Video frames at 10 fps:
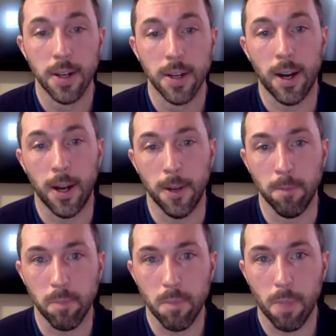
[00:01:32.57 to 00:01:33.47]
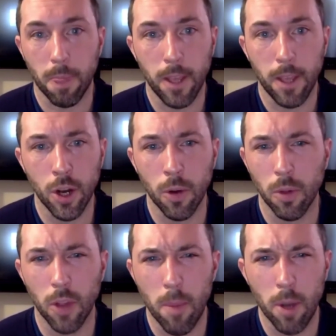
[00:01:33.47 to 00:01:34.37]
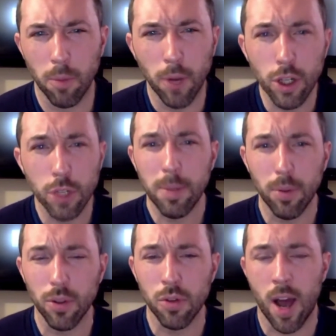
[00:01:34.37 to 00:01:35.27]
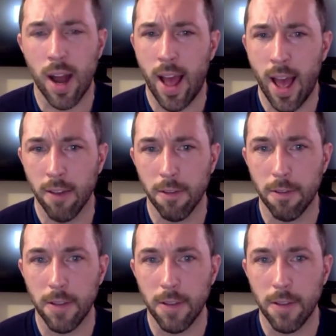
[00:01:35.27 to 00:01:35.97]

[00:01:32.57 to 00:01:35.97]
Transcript: You know, but most people do not have